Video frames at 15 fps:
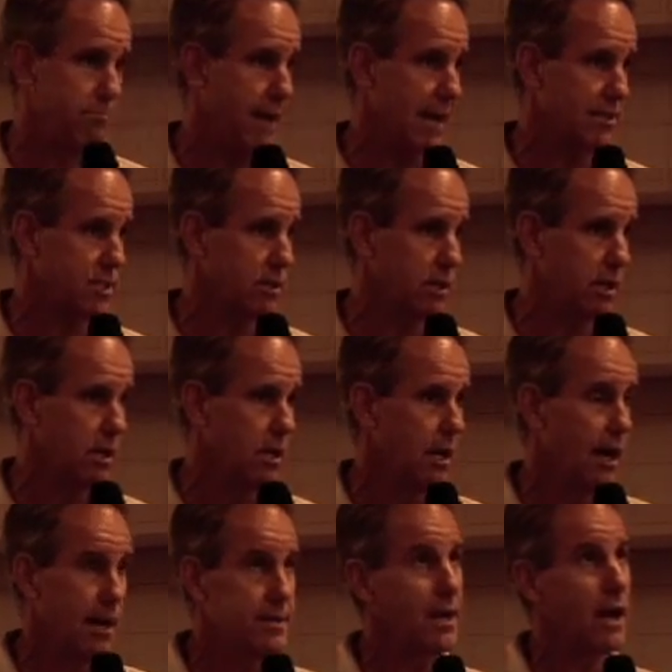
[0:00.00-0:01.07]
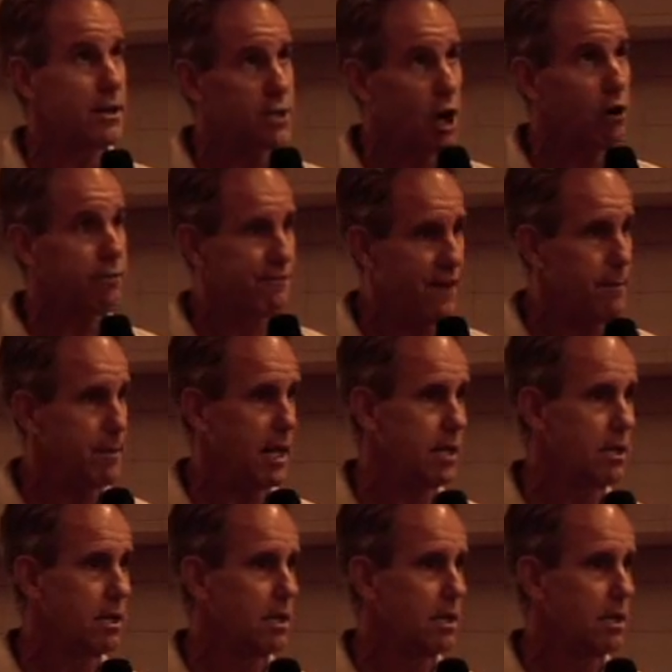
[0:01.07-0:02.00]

masculine, a dark feminine.